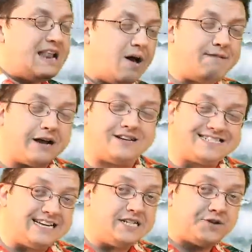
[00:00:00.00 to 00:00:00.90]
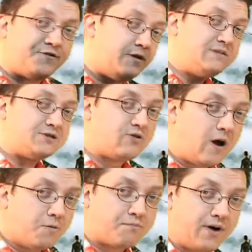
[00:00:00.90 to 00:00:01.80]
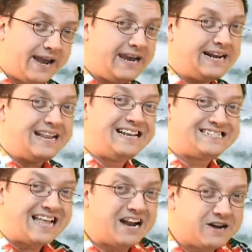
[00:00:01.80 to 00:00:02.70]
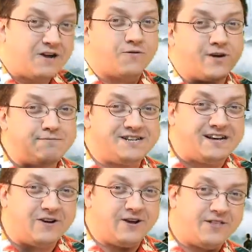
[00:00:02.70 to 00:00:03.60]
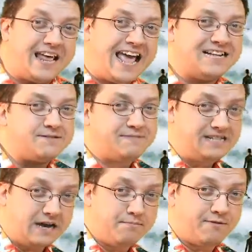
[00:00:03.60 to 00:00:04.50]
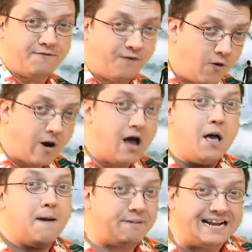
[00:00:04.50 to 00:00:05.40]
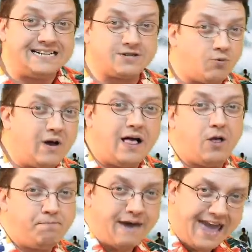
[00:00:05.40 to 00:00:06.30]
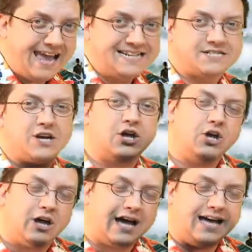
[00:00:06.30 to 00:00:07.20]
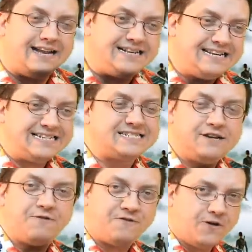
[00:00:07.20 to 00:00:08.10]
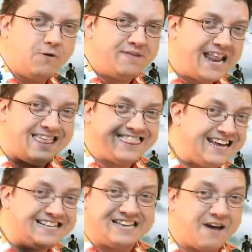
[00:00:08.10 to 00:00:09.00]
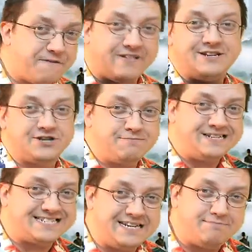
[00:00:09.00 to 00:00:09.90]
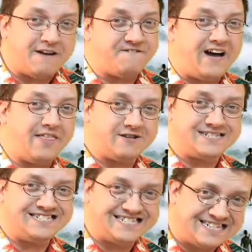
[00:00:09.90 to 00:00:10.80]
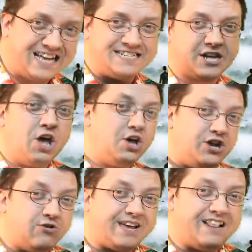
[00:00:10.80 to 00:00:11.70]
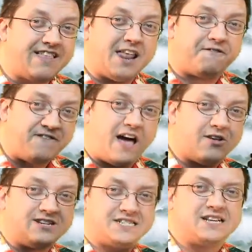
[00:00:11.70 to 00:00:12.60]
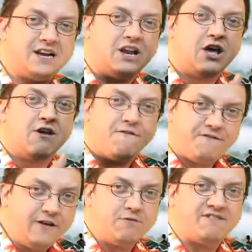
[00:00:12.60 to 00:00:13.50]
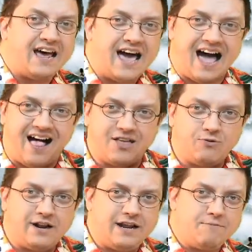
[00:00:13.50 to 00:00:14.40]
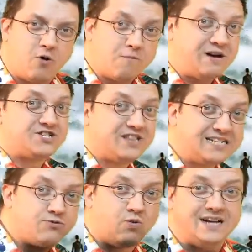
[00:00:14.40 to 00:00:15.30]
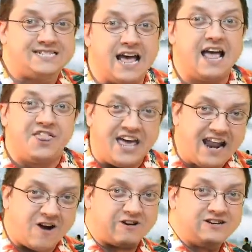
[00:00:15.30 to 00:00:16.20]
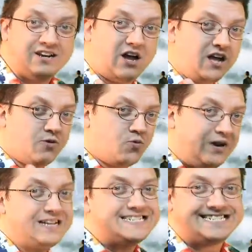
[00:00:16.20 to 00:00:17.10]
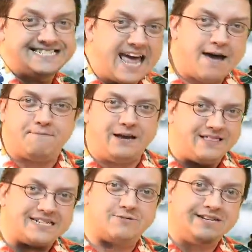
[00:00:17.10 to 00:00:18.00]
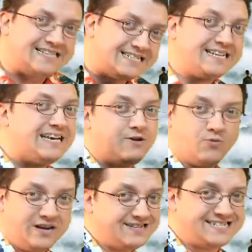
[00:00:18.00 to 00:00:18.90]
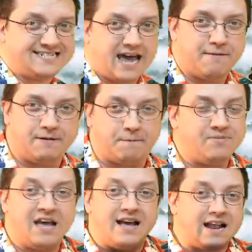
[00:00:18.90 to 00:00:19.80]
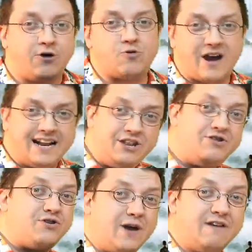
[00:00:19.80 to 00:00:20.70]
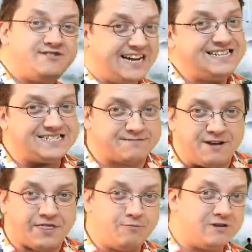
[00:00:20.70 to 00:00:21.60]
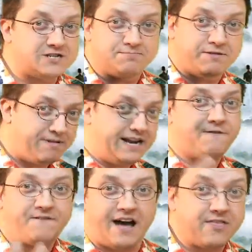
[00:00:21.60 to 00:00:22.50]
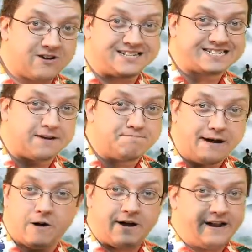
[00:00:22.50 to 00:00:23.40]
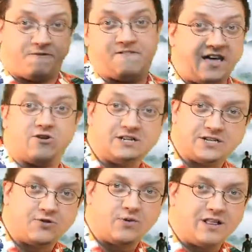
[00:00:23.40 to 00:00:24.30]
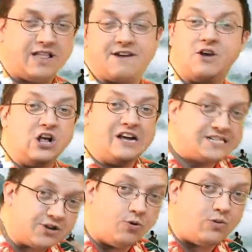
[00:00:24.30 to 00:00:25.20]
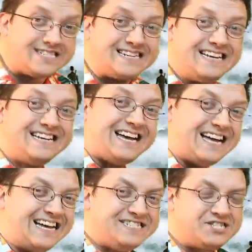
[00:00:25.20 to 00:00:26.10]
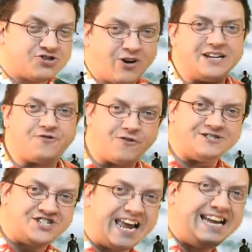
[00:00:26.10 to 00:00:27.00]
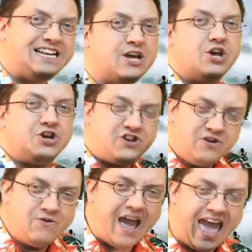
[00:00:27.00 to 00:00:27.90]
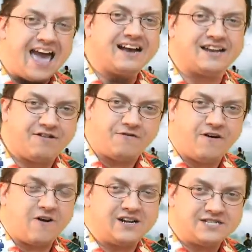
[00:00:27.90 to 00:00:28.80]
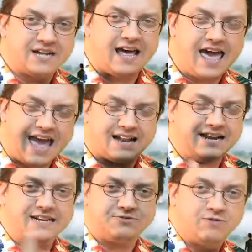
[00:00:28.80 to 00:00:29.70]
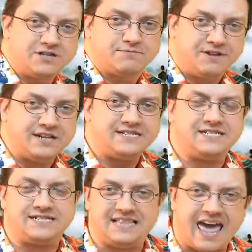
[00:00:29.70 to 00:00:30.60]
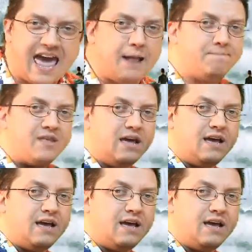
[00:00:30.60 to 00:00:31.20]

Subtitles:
Now, I'm not going to say this film is groundbreaking and it's not covering material that hasn't been done before, but it is a well-paced, decent film that I think definitely should be seen by fathers and sons. You don't get a lot of father-son films out of Hollywood anymore, much less ones that aren't real sappy, and this one doesn't get real sappy. Now, granted, you do have Jaden Smith and Will Smith playing a father and son pair in their father and son real life, so it wasn't a stretch for Jaden to act as far as acting as Will Smith as his dad.